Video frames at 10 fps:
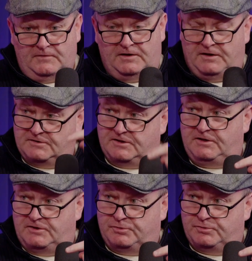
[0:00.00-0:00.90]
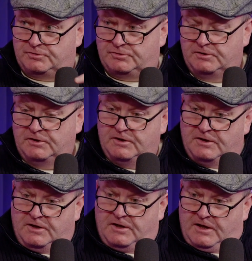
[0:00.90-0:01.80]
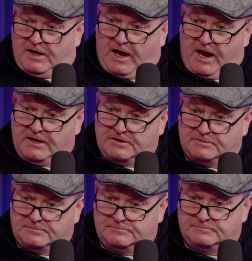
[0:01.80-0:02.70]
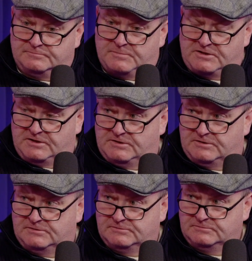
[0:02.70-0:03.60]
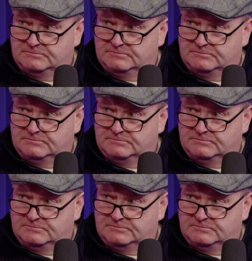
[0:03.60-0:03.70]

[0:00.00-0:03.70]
And he goes into his house, and his missus